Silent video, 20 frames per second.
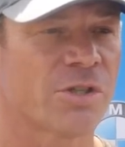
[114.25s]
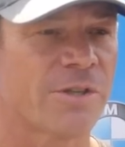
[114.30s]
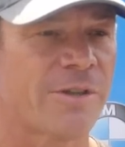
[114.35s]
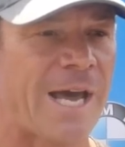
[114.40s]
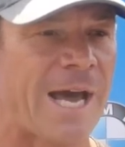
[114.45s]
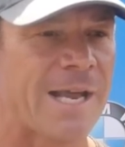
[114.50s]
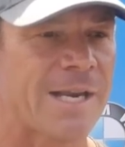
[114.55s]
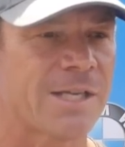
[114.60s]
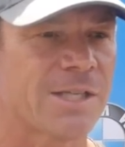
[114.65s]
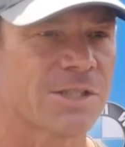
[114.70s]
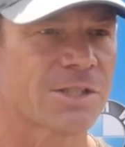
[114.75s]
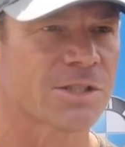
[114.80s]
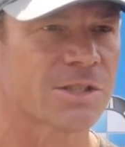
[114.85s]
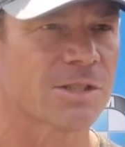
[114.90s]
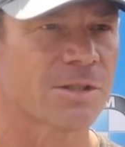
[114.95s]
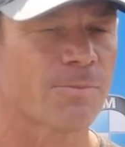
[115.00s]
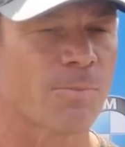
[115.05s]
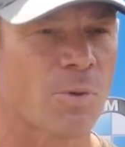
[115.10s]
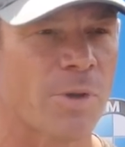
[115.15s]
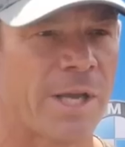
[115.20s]
and that is
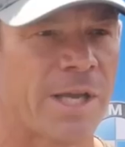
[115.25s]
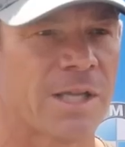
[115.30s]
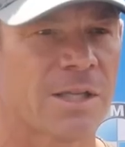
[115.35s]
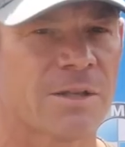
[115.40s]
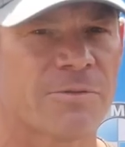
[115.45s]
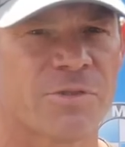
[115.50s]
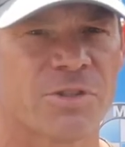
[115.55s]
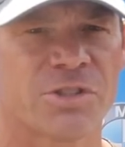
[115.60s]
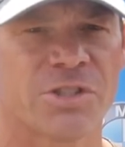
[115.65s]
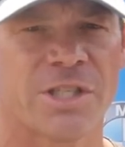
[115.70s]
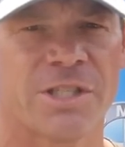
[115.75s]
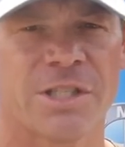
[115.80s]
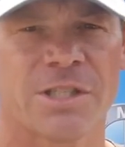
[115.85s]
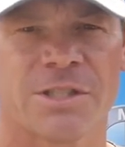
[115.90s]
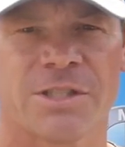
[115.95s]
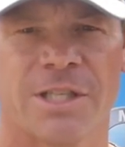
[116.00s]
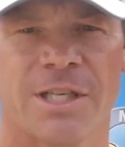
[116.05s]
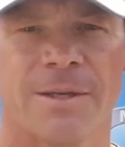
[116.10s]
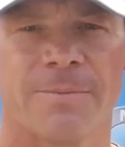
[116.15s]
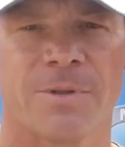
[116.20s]
playing the Virginia
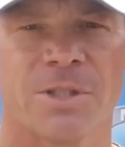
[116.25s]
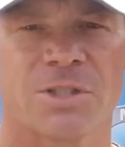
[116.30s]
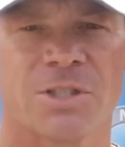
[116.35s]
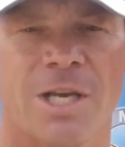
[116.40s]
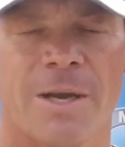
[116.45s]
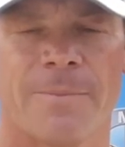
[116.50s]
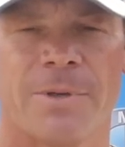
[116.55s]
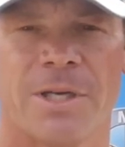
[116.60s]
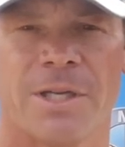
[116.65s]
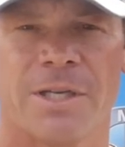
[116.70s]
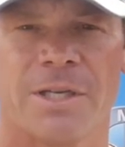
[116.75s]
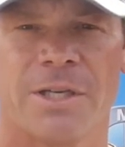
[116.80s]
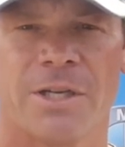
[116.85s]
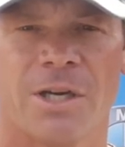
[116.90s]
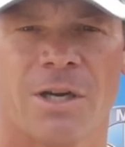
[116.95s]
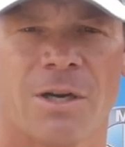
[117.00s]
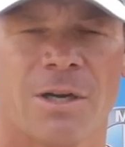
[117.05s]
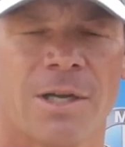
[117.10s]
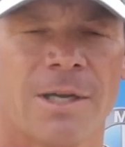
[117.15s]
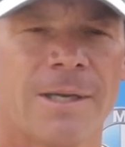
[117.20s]
team that's coming in
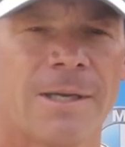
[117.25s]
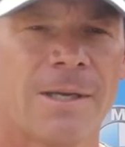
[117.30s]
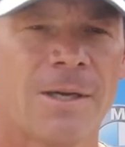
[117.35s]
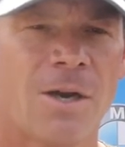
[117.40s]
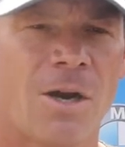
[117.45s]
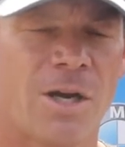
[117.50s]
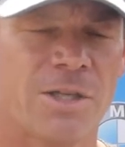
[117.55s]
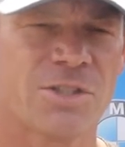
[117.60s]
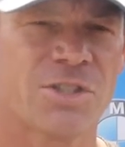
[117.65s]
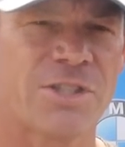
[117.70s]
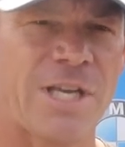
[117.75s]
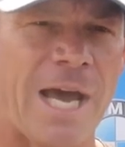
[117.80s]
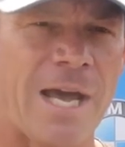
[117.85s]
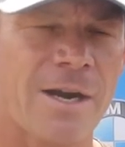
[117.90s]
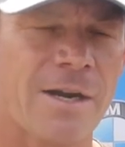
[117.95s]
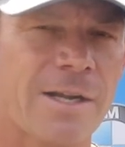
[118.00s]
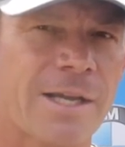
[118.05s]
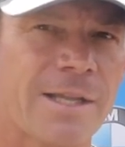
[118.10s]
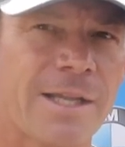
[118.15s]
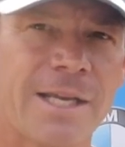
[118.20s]
here on Saturday.